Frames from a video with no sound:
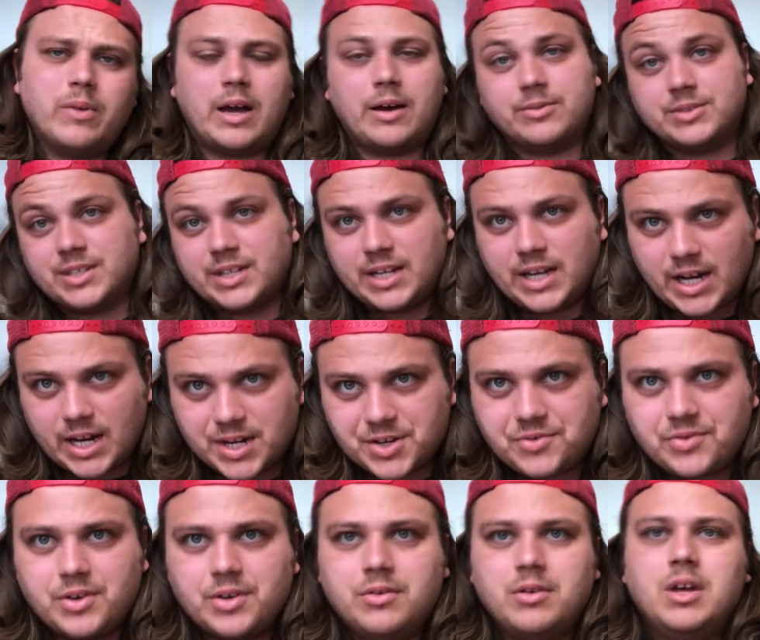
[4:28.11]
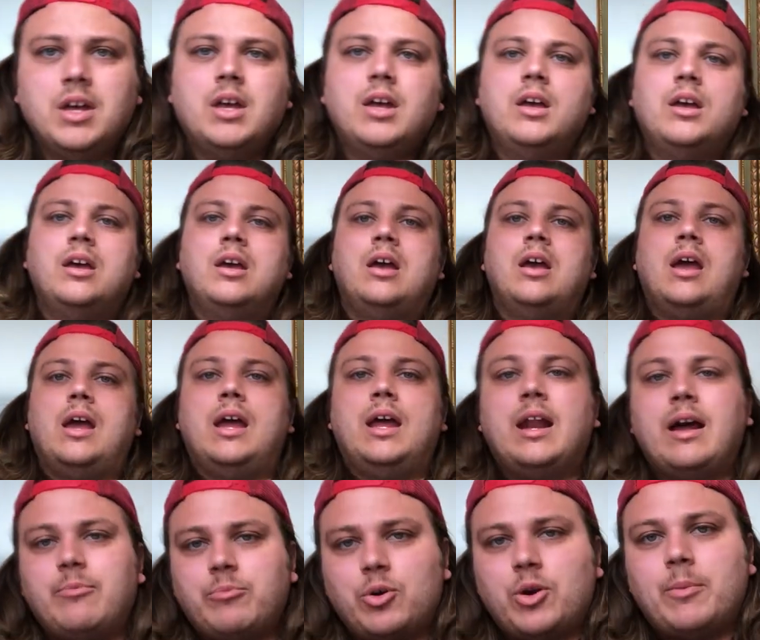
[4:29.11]
I was in Nashville,
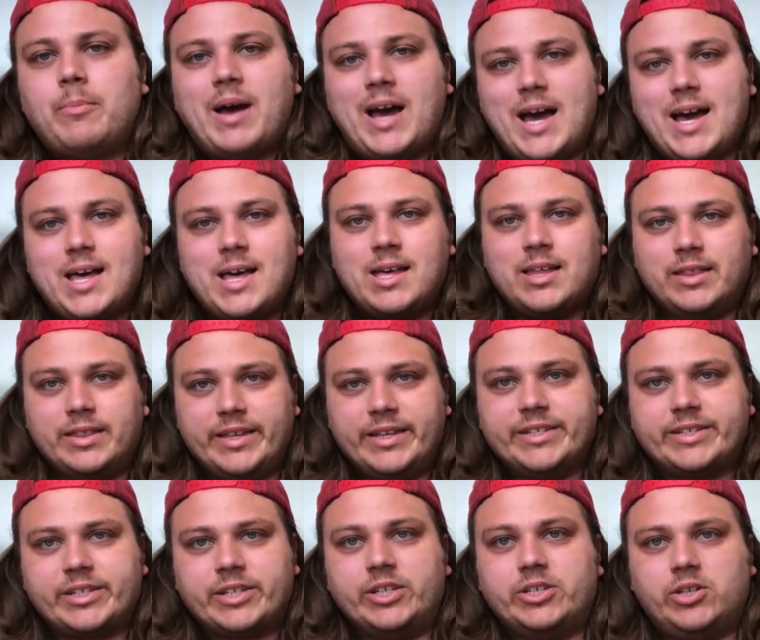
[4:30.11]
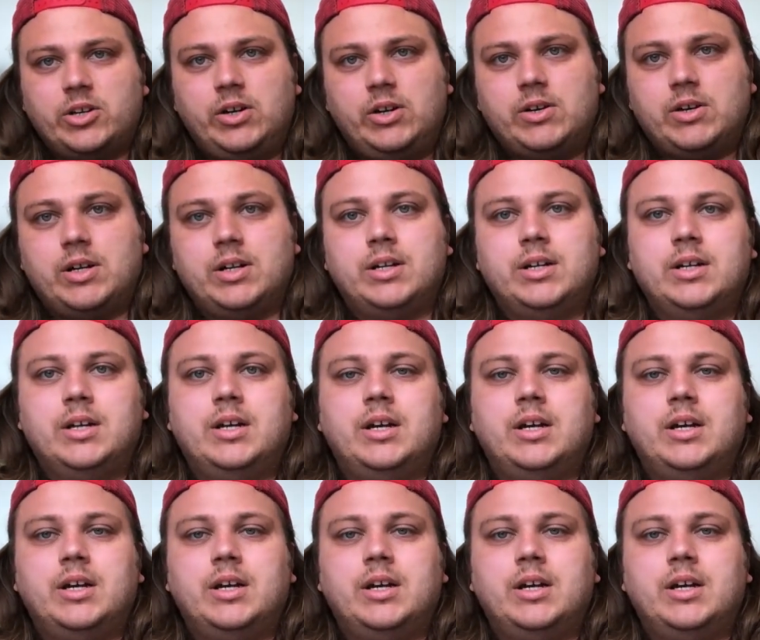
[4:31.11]
and I'm going to buy this guitar.